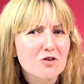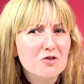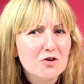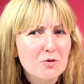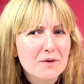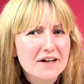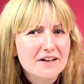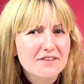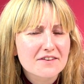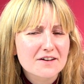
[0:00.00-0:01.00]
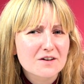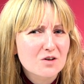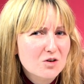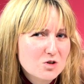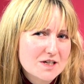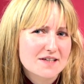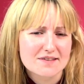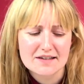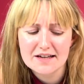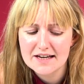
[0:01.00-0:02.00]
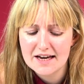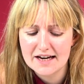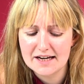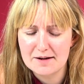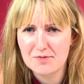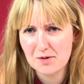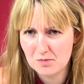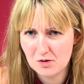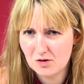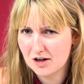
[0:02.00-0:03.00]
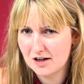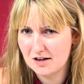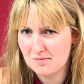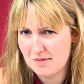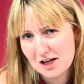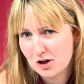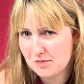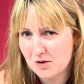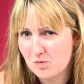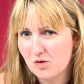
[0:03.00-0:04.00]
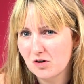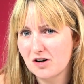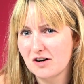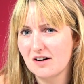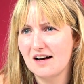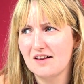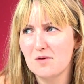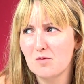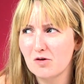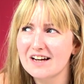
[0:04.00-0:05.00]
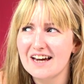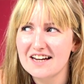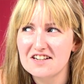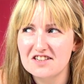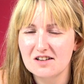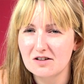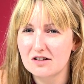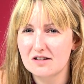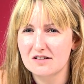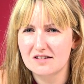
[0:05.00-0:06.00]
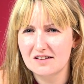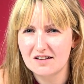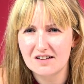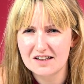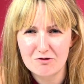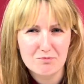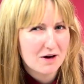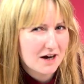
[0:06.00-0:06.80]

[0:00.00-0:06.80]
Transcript: growing up in the noughties, the more makeup you wore and the more caked you look, the kind of